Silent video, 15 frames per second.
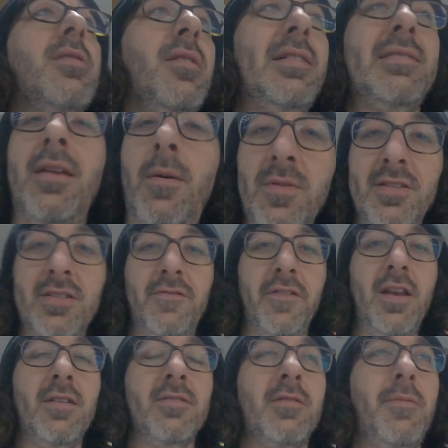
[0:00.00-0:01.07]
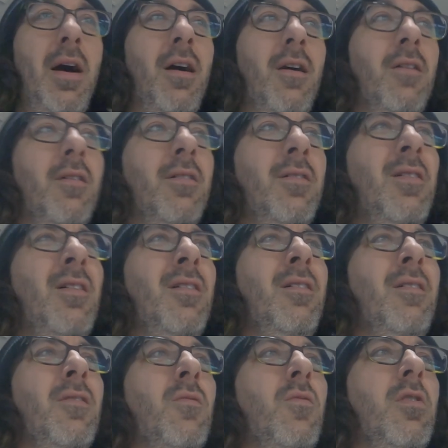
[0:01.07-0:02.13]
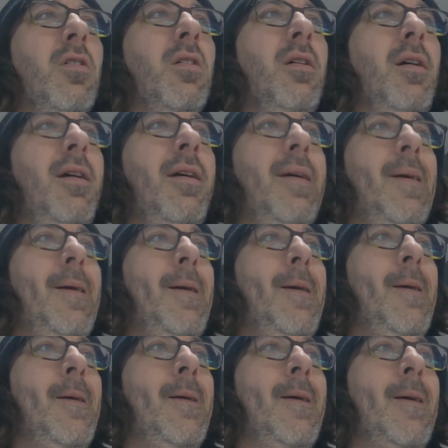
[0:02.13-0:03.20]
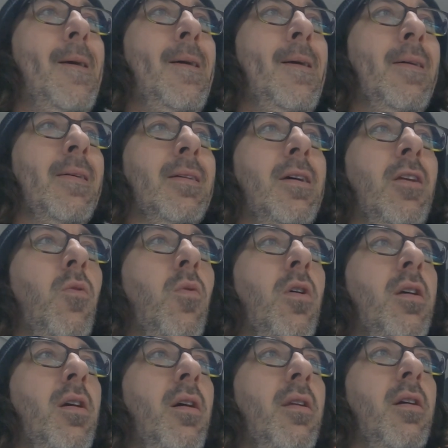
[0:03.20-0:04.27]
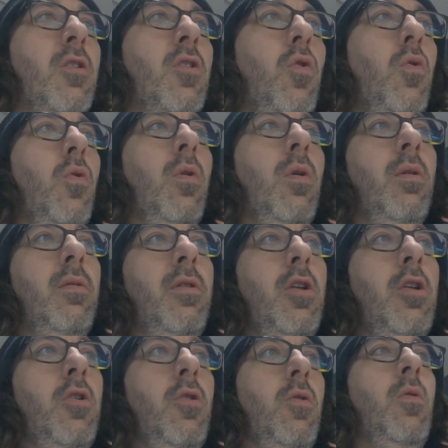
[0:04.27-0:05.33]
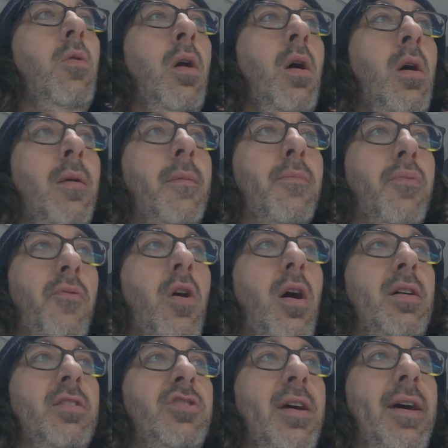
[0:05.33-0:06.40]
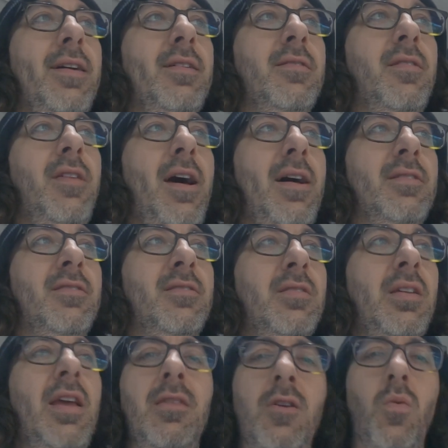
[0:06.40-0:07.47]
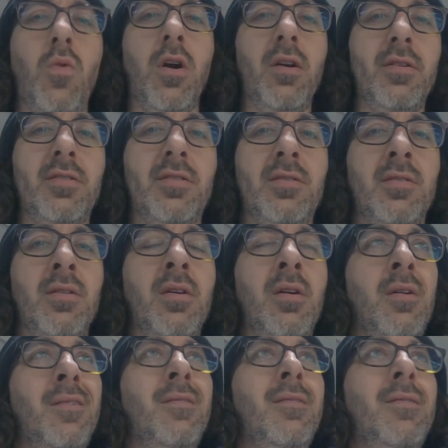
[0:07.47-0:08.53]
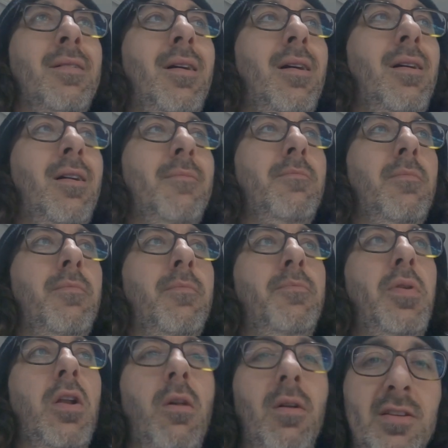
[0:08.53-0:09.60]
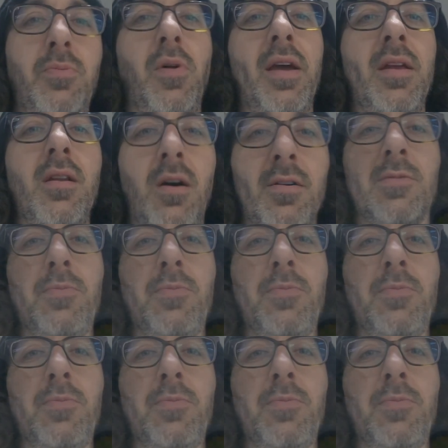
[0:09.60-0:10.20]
that's not what this video is about. We're gonna work on a cool new project that's in the works, but I'll explain.